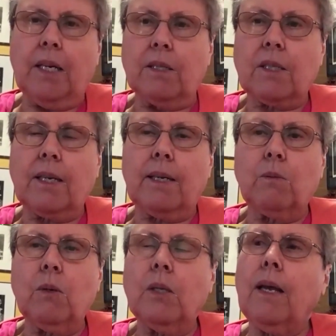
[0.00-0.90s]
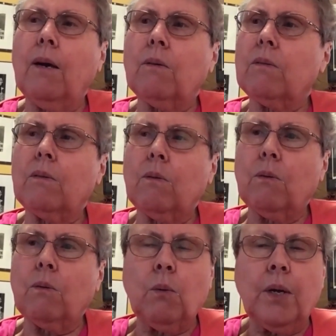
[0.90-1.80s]
and say, well, now,
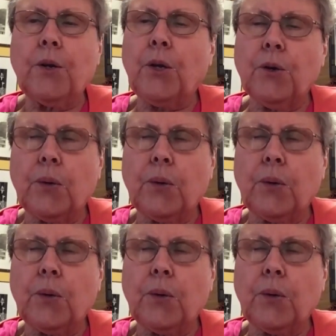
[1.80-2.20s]
what are your